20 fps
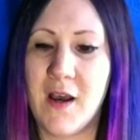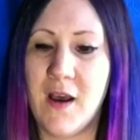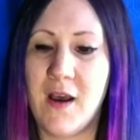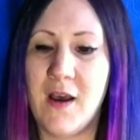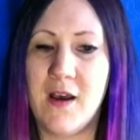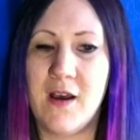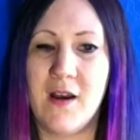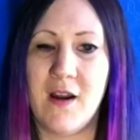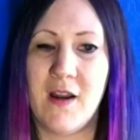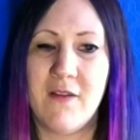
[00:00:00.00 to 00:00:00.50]

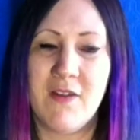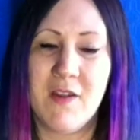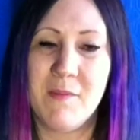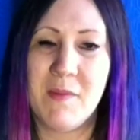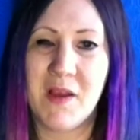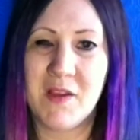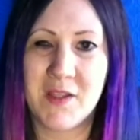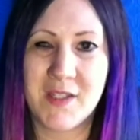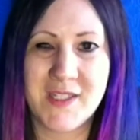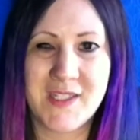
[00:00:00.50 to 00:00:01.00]
I've
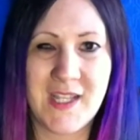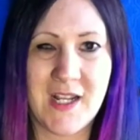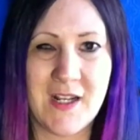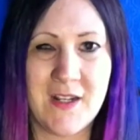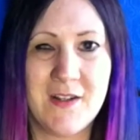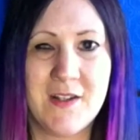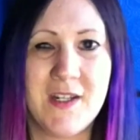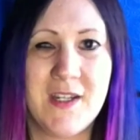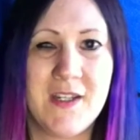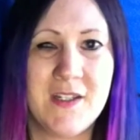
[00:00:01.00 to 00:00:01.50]
emailed the
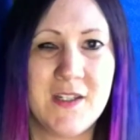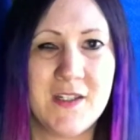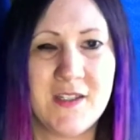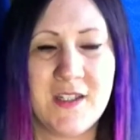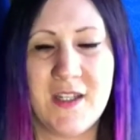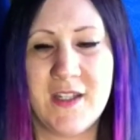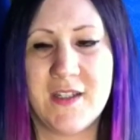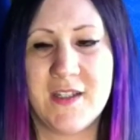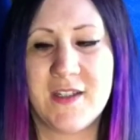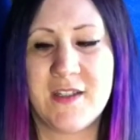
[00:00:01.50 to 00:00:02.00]
seller, and he just
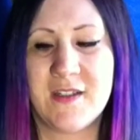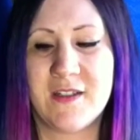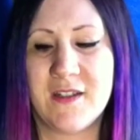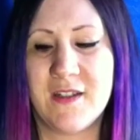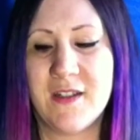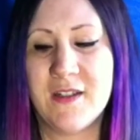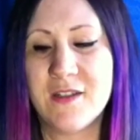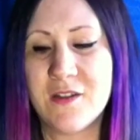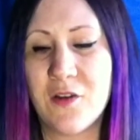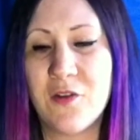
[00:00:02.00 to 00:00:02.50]
says
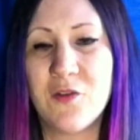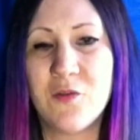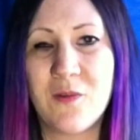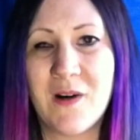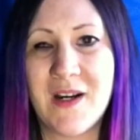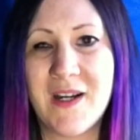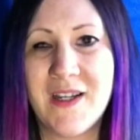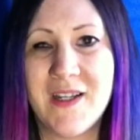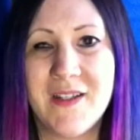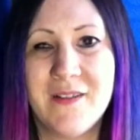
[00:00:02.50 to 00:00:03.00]
it's on the
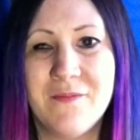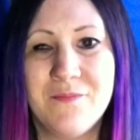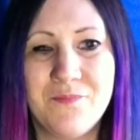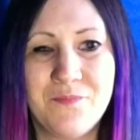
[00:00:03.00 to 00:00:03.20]
way.